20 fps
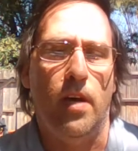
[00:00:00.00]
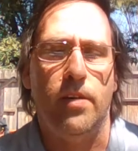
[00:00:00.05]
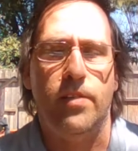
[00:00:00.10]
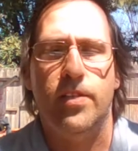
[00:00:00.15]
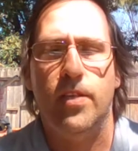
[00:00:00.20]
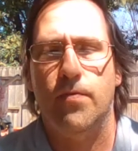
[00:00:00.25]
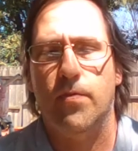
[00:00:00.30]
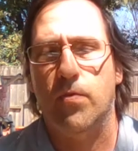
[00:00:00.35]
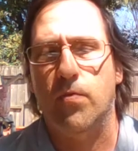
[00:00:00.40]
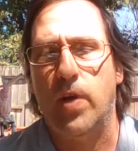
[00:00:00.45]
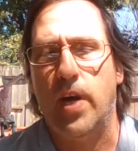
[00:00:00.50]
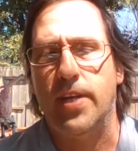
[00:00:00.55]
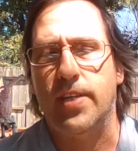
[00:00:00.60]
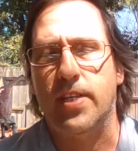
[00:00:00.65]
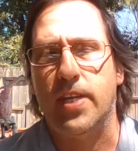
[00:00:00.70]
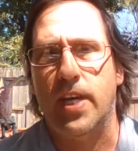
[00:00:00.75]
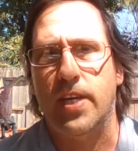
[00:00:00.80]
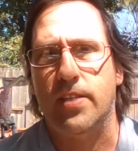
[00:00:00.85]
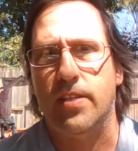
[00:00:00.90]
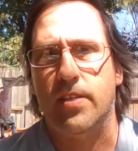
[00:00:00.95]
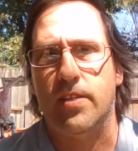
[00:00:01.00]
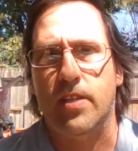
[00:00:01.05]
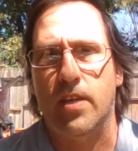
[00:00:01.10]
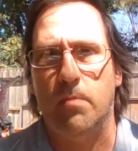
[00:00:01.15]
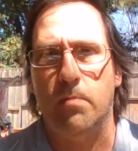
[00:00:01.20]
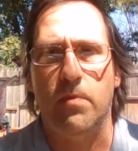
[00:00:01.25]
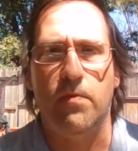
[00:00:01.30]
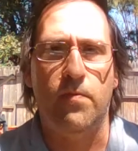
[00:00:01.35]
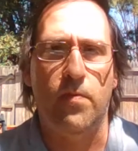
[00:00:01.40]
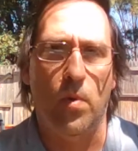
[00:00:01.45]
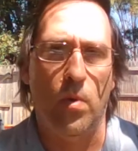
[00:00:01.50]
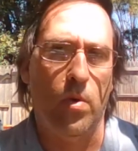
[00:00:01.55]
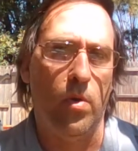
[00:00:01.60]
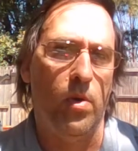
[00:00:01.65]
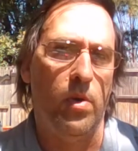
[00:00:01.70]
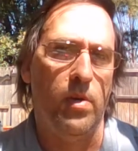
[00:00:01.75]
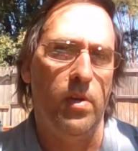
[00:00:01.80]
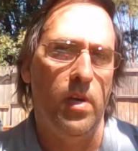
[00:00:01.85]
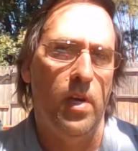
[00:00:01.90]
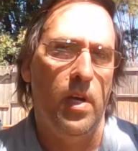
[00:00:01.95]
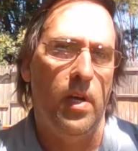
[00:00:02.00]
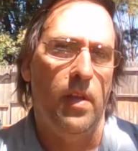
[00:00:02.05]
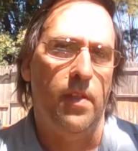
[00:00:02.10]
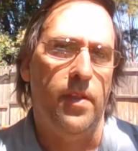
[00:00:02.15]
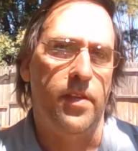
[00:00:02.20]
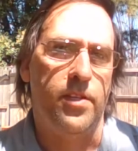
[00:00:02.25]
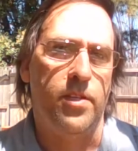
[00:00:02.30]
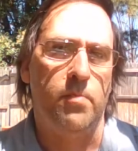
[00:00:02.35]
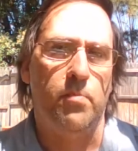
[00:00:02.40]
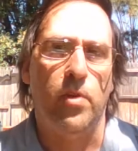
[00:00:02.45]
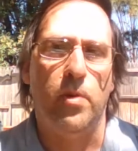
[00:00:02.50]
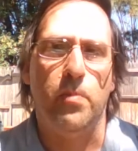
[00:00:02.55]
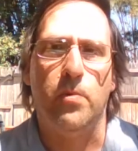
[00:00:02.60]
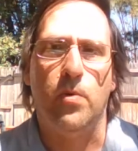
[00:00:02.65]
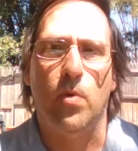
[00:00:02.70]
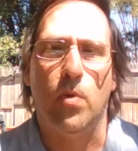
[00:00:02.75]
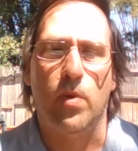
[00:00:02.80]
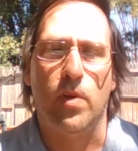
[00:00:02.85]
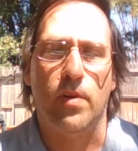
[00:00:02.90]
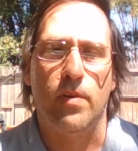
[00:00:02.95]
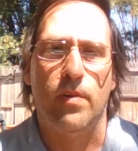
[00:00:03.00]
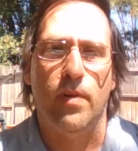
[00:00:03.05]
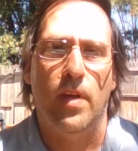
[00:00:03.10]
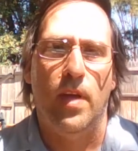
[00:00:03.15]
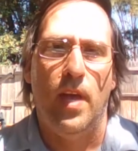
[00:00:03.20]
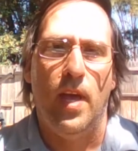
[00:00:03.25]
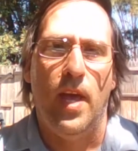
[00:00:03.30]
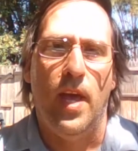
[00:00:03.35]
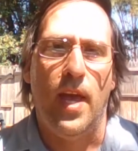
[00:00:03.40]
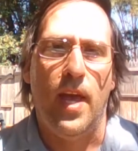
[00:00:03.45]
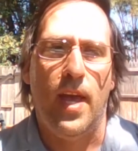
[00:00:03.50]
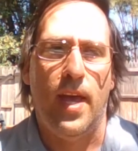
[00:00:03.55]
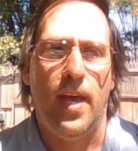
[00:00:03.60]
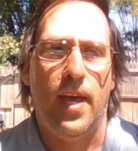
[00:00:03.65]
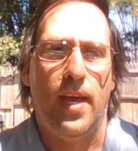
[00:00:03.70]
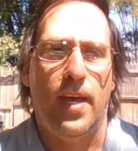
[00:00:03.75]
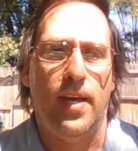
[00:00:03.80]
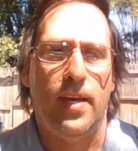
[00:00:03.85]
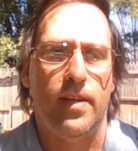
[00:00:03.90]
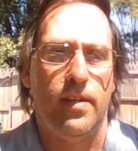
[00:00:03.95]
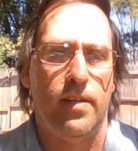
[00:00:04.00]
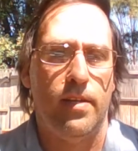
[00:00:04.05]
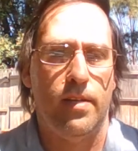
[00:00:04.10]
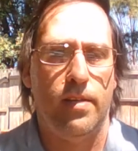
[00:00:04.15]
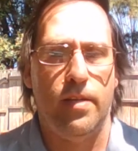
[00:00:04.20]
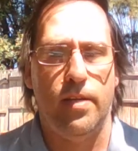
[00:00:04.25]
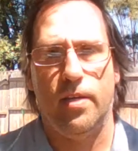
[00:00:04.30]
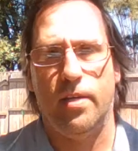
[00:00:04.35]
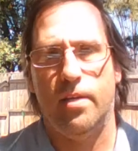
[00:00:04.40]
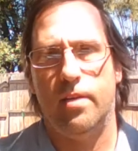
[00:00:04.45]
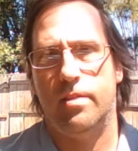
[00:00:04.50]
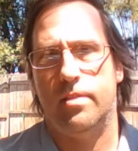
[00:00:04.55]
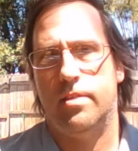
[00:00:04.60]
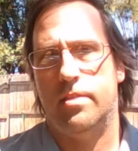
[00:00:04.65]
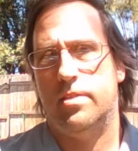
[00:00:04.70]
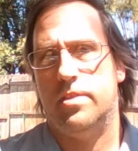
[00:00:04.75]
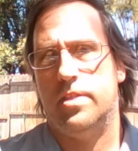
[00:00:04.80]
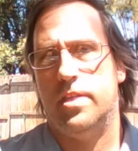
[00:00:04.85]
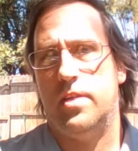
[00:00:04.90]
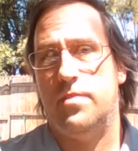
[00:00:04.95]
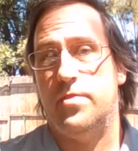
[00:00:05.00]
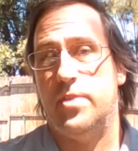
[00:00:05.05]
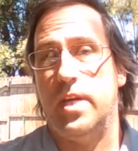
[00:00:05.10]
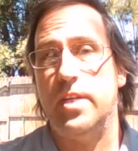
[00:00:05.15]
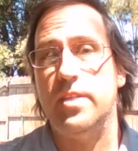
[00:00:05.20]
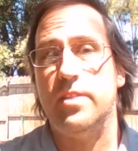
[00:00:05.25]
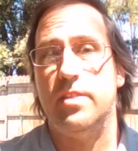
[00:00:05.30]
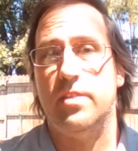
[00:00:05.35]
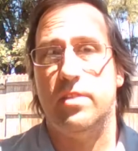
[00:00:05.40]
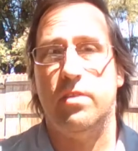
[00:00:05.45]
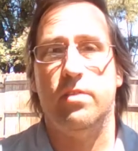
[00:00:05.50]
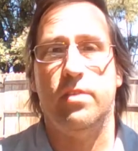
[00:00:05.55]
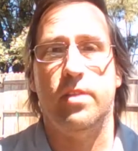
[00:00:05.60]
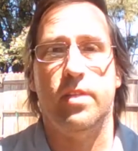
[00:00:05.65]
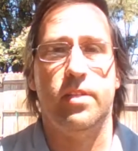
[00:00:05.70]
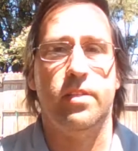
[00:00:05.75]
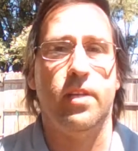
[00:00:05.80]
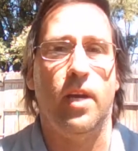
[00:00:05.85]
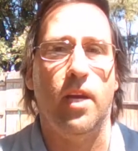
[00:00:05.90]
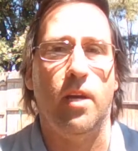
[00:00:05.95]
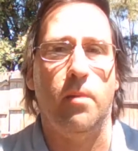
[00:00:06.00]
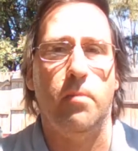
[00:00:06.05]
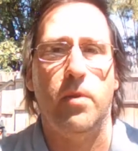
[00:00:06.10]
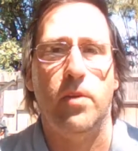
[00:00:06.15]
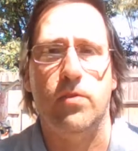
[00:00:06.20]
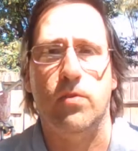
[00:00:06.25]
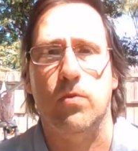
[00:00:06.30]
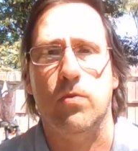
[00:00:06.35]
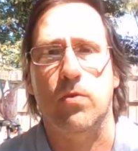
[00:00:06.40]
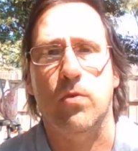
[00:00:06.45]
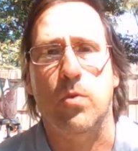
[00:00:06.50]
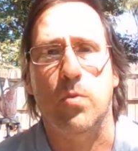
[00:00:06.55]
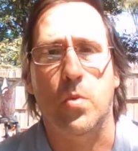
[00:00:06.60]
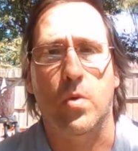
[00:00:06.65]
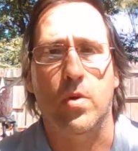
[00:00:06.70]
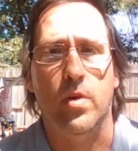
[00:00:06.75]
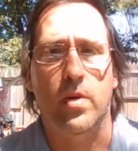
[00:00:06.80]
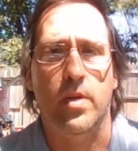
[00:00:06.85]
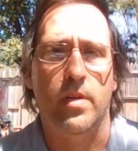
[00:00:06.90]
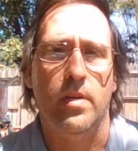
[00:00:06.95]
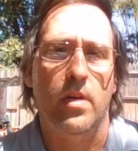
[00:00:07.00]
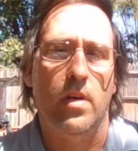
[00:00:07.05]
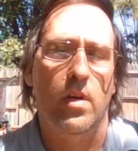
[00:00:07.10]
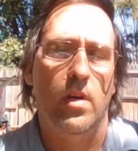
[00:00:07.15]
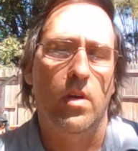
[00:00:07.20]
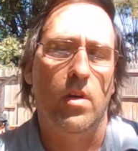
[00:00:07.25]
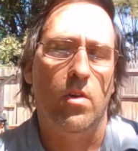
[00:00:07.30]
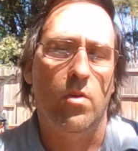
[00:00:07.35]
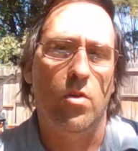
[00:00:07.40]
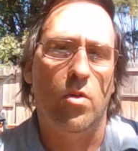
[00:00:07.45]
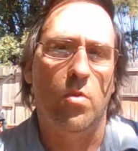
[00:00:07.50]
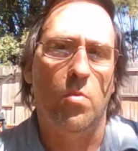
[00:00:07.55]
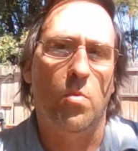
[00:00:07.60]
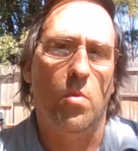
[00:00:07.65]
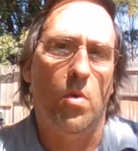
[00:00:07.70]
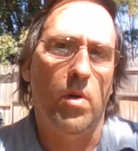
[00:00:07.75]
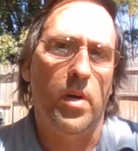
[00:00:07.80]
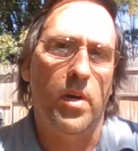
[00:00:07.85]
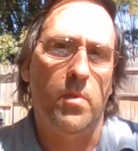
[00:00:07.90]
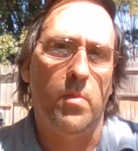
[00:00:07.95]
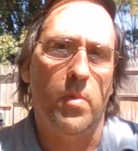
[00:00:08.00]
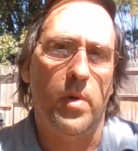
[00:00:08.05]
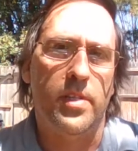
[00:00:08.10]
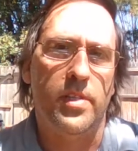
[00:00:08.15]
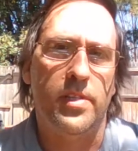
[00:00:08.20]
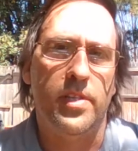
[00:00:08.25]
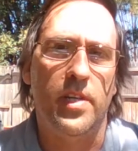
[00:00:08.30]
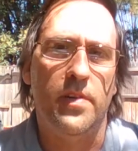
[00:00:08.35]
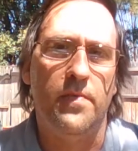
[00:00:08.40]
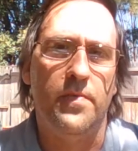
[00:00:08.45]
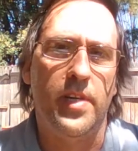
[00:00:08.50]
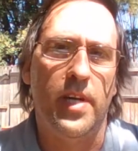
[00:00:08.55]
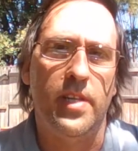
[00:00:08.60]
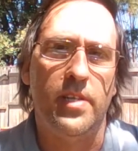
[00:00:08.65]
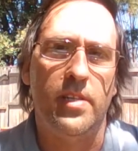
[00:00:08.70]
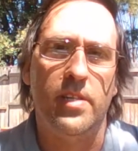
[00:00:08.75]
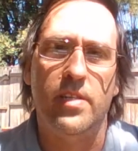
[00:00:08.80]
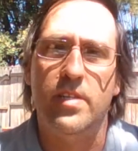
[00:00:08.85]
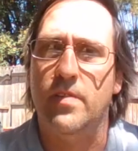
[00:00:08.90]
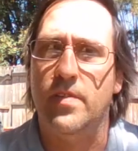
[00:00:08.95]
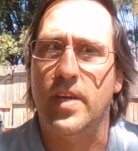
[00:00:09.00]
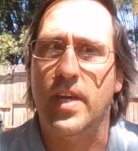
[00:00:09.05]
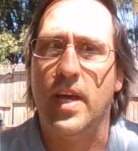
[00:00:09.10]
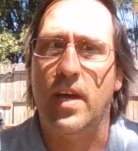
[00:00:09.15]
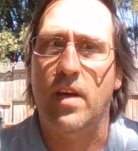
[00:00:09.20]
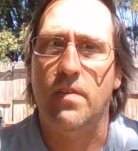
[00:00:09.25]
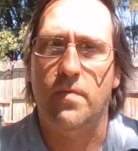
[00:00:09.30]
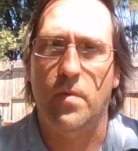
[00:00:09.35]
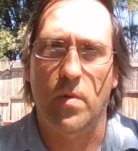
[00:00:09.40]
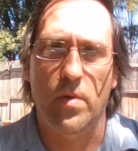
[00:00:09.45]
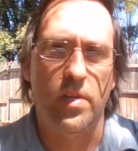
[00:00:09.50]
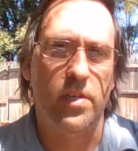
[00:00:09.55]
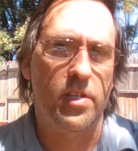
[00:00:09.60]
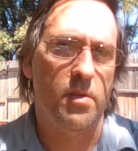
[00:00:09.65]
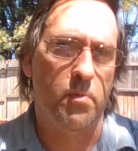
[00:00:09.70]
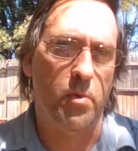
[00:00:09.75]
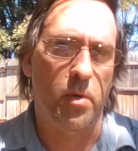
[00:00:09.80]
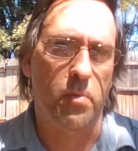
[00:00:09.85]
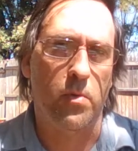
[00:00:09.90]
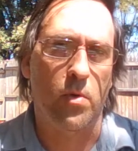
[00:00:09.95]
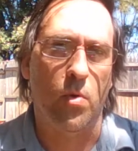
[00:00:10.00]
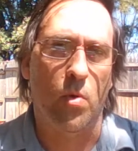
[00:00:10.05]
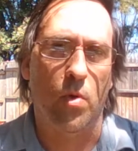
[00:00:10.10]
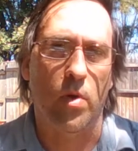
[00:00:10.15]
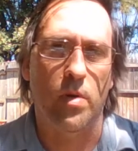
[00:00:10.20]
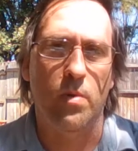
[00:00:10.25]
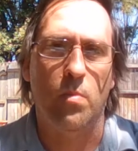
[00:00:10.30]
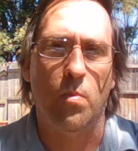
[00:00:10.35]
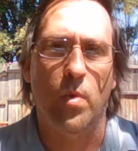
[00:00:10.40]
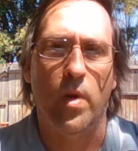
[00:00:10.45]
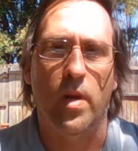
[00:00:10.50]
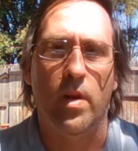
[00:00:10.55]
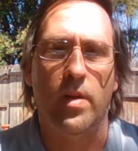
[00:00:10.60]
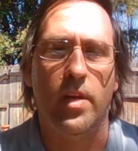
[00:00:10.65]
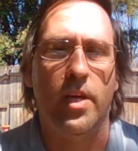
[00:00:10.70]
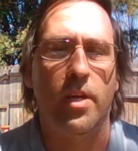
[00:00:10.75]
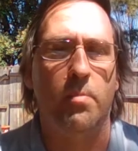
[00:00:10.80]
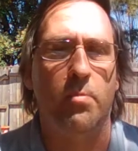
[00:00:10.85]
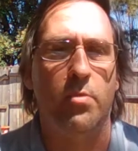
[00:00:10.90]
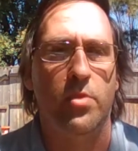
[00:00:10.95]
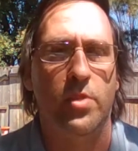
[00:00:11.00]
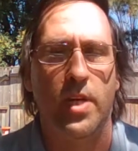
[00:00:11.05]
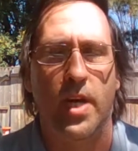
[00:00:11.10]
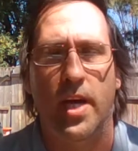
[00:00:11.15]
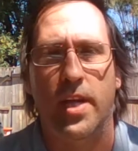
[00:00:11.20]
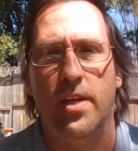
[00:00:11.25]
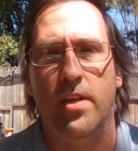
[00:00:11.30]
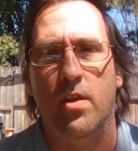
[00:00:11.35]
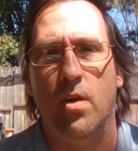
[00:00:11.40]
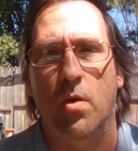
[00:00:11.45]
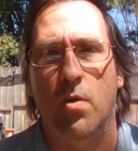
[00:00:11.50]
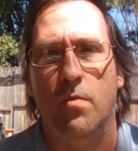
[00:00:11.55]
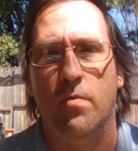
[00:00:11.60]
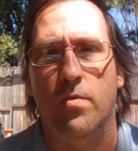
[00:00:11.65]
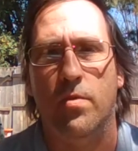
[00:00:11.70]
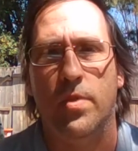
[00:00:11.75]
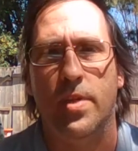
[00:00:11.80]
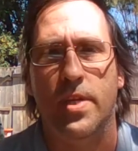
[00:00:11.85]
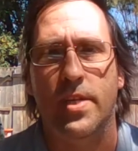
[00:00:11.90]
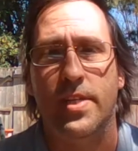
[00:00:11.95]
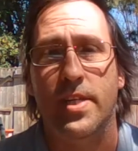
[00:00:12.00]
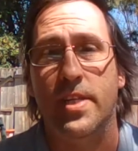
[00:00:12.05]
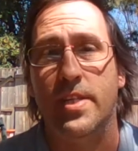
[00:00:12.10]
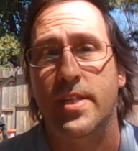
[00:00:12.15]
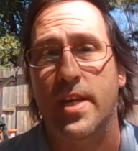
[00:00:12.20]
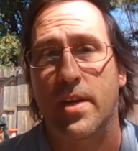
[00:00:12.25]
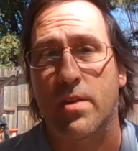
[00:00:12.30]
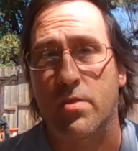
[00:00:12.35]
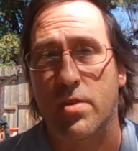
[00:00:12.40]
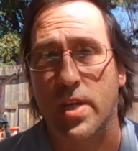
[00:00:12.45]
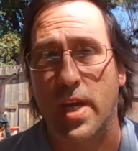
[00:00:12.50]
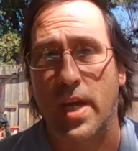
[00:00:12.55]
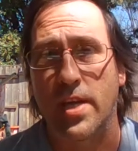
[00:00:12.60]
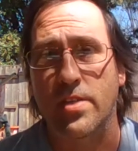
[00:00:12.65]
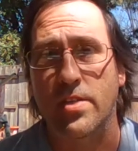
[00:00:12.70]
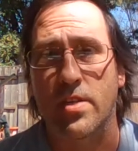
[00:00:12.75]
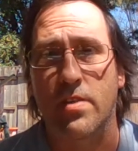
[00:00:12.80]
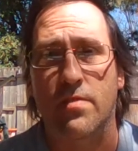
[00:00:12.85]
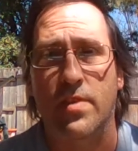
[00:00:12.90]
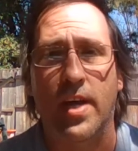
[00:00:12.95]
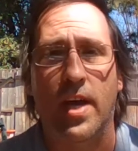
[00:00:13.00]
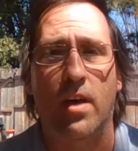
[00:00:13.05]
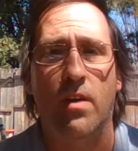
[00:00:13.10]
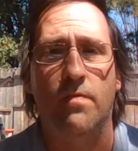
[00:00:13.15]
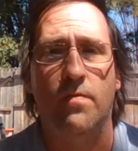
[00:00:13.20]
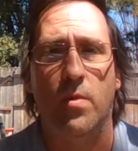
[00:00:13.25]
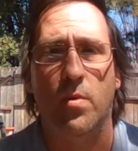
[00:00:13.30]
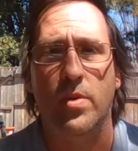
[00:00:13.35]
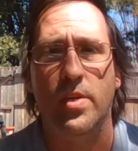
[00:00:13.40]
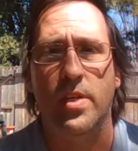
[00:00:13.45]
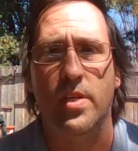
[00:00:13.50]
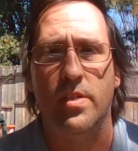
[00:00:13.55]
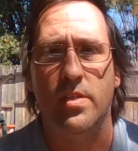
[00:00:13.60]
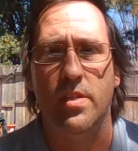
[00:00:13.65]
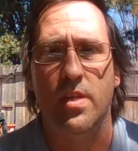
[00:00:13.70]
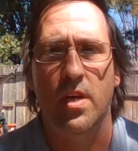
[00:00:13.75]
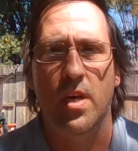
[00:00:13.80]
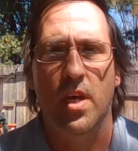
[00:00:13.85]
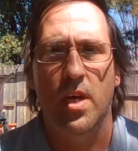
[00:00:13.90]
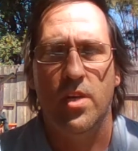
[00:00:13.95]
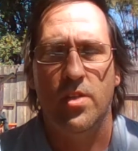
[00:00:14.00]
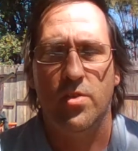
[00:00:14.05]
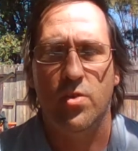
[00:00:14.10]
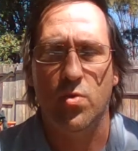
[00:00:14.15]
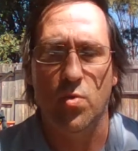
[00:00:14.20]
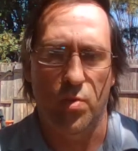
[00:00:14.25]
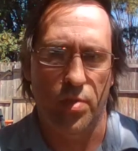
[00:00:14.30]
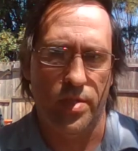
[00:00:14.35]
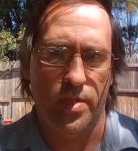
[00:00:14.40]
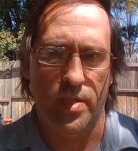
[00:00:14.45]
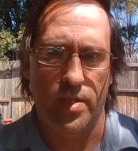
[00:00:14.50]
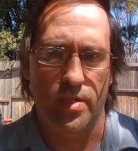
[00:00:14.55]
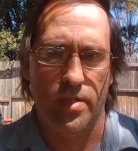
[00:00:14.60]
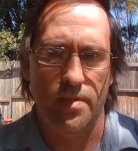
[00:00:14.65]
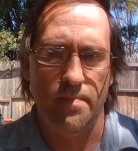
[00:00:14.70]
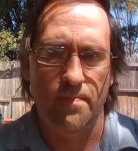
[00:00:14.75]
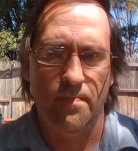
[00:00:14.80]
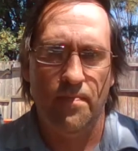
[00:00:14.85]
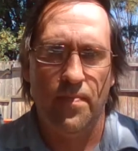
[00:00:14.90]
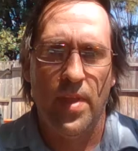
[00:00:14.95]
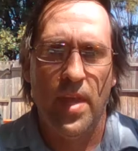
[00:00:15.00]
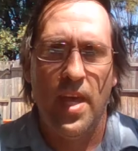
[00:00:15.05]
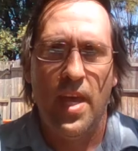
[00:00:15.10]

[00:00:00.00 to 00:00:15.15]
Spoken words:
civil rights case that's come before the Supreme Court. And the Chief Justice during this time is Earl Warren. Earl Warren was Chief Justice of the California Supreme Court, where he presided over the desegregation of California's school system.